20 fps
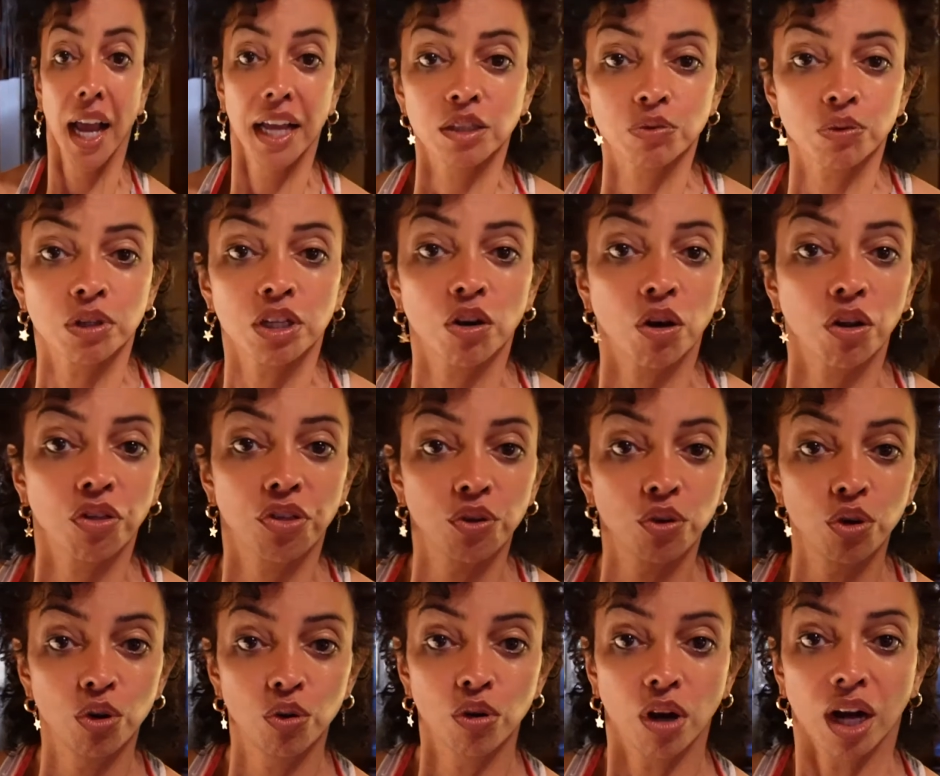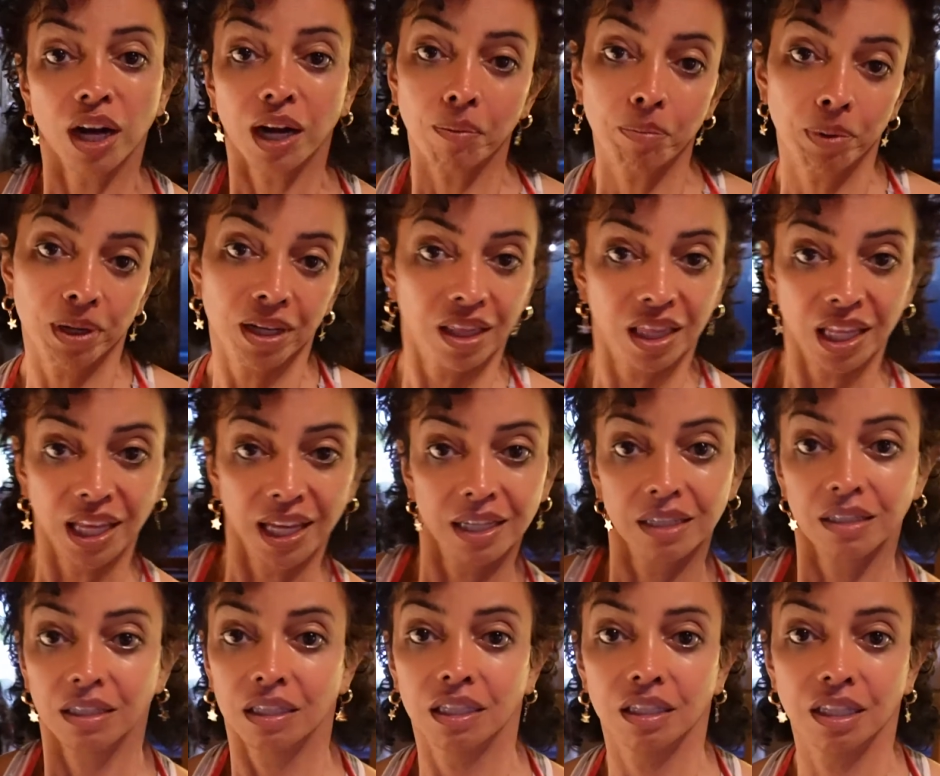I just want to go through a couple of
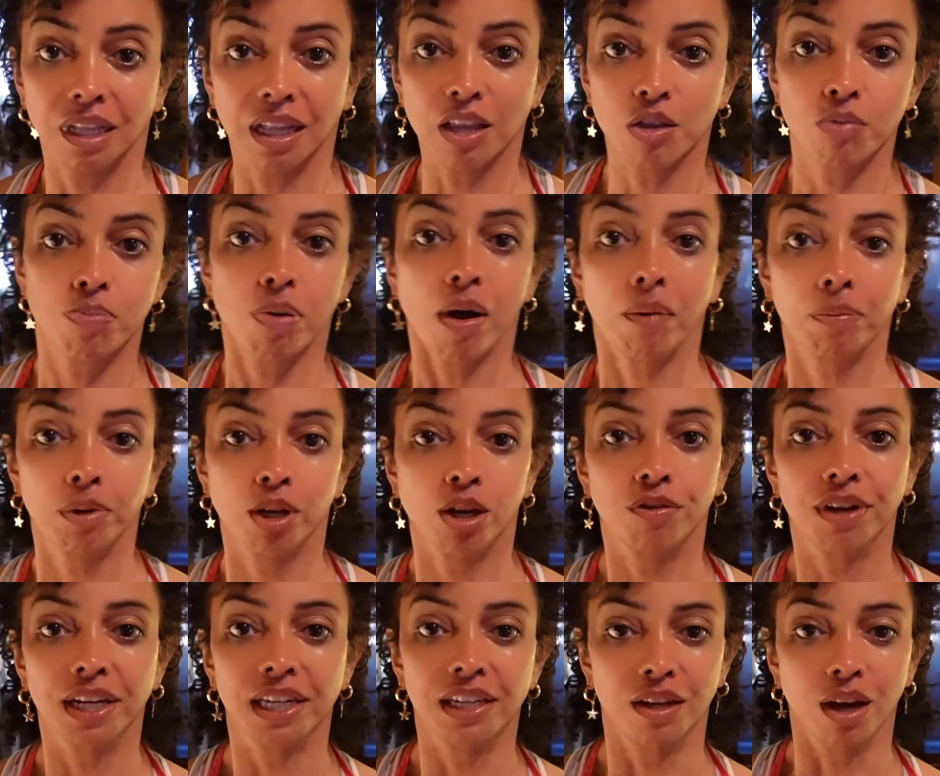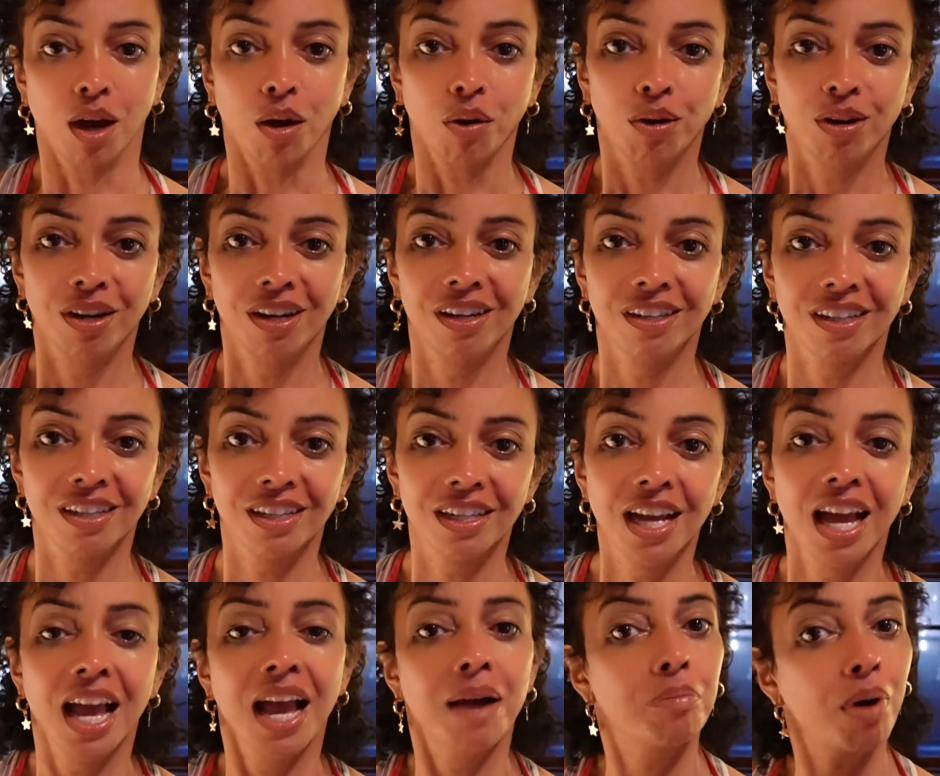things that you probably already know.
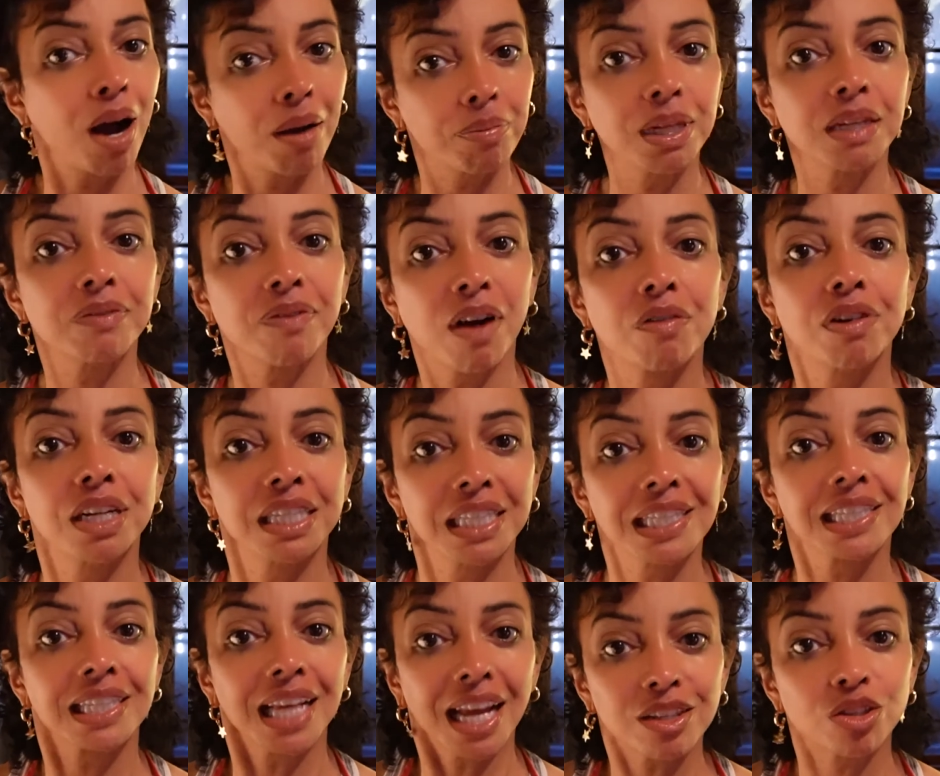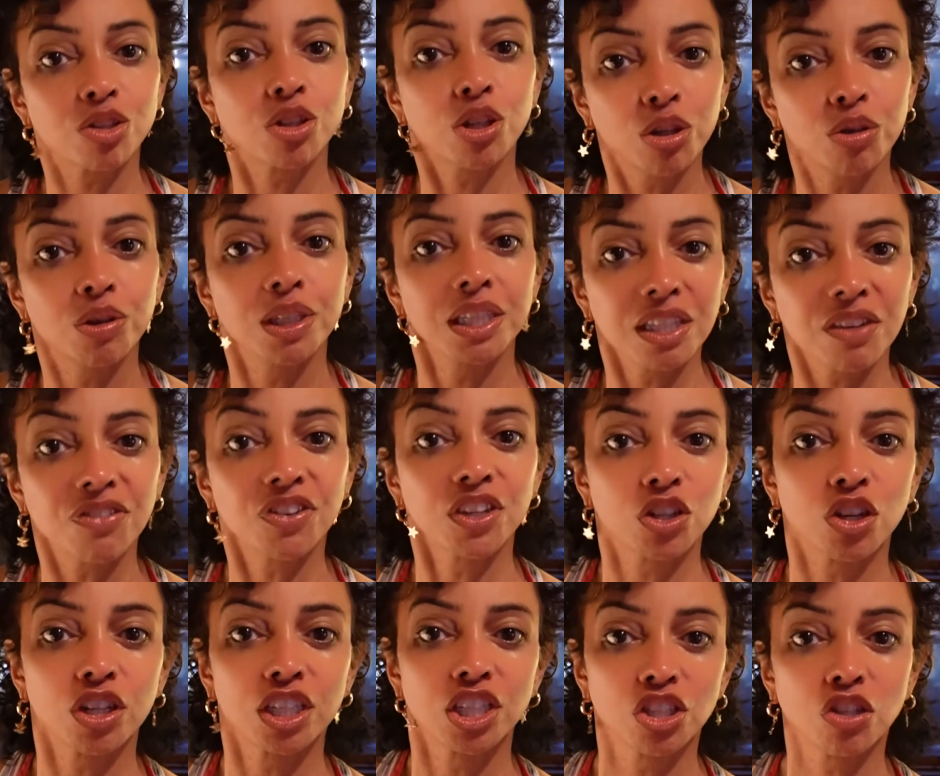Probably have already said too in different
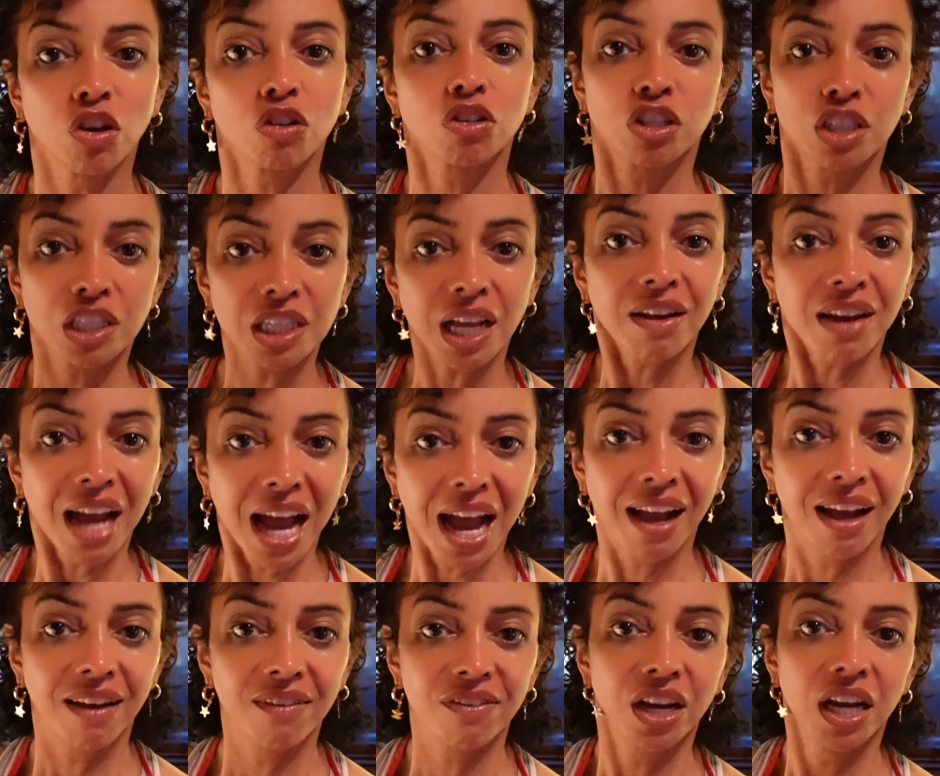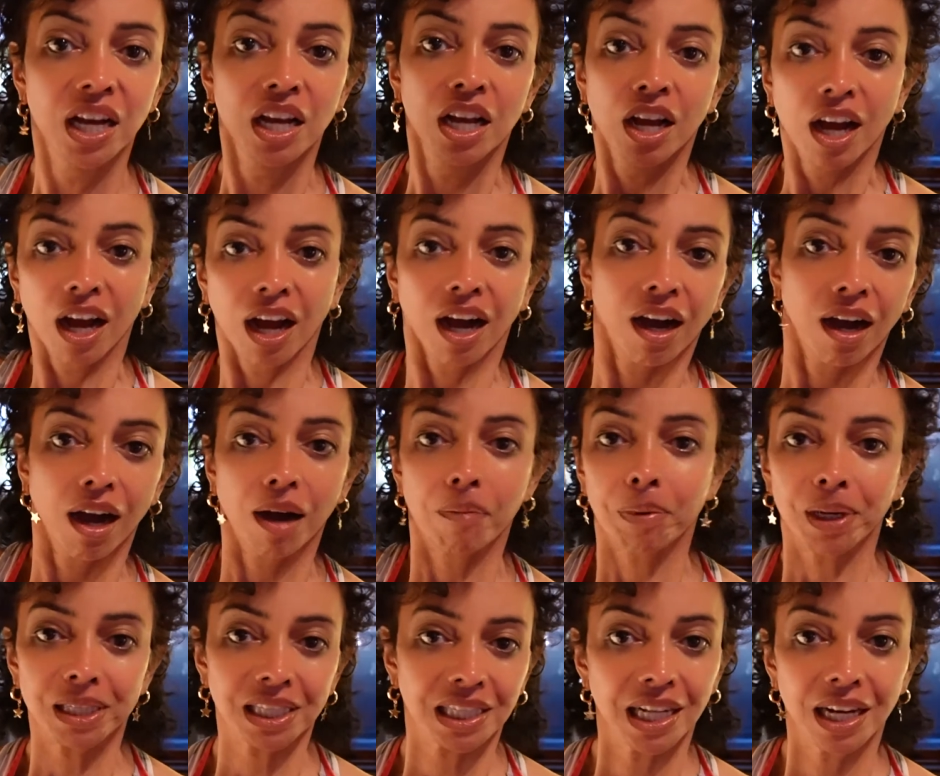cooking shows because I have a
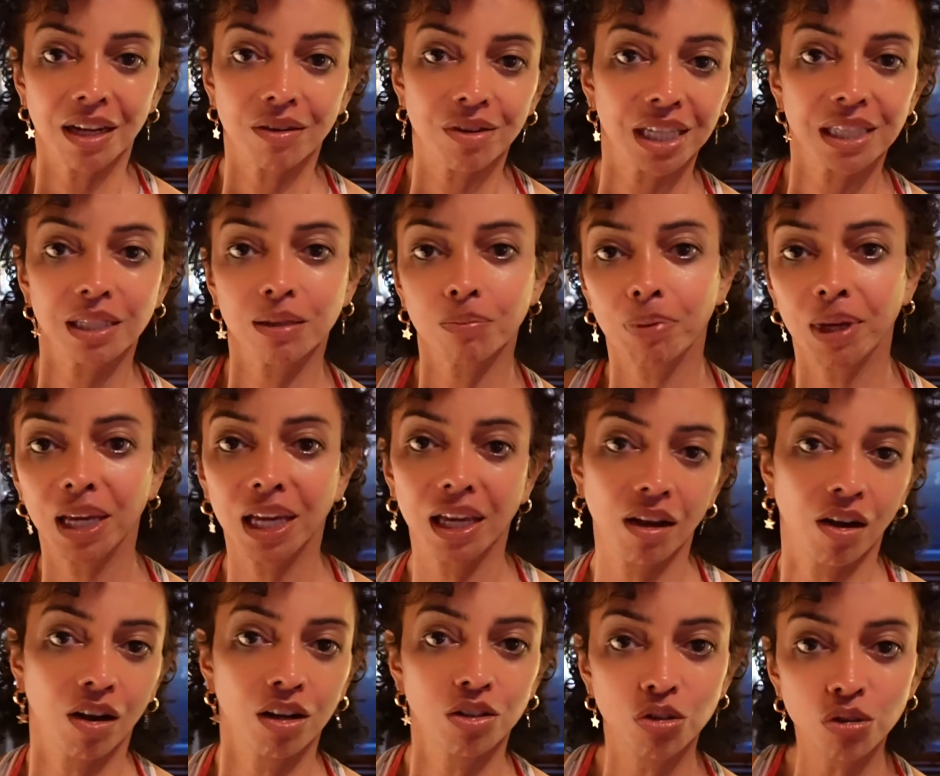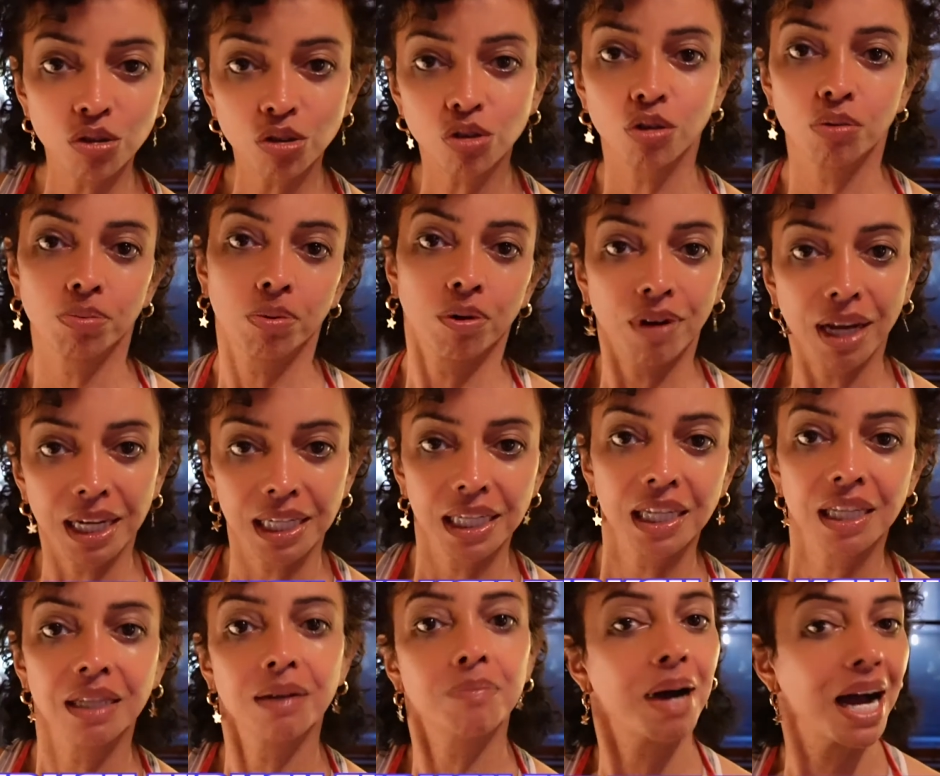pastele recipe on YouTube already
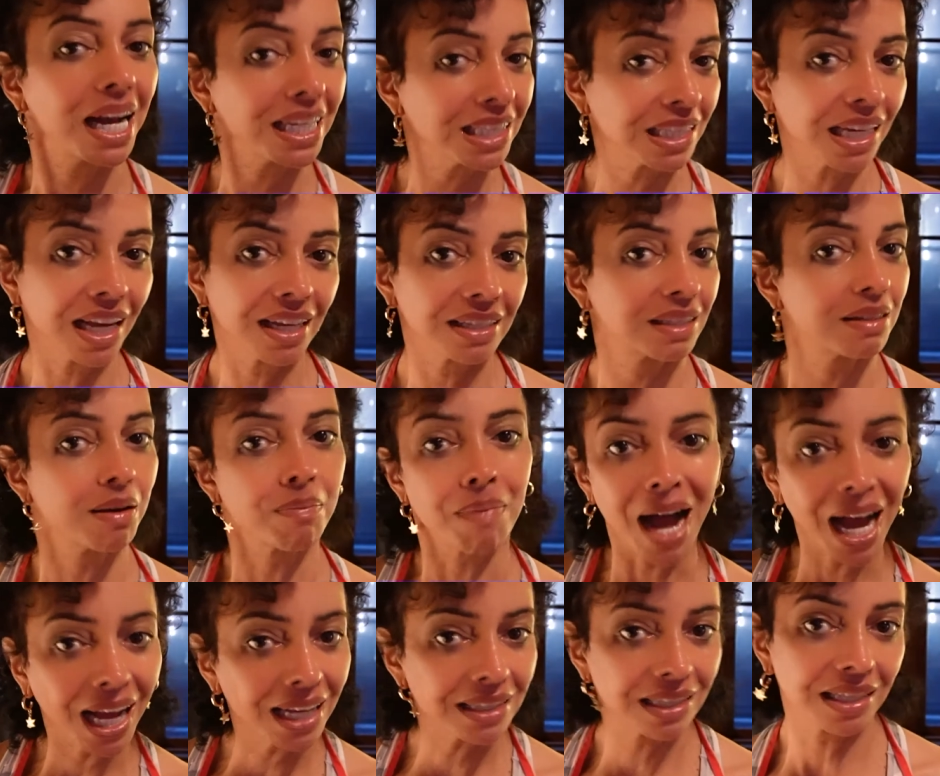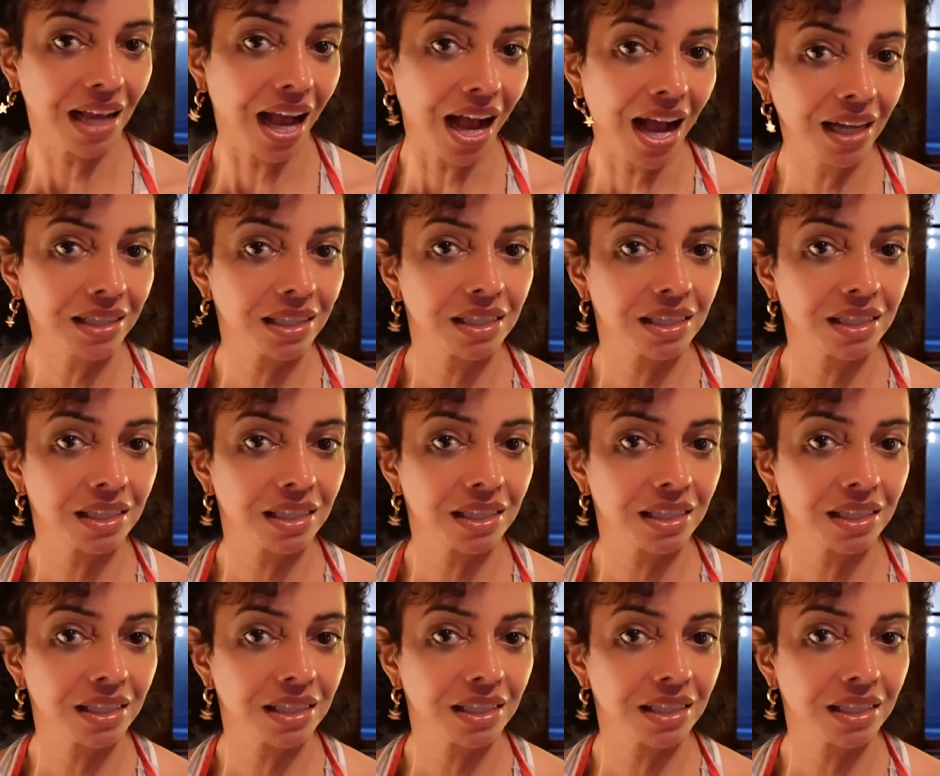and the masa is the masa.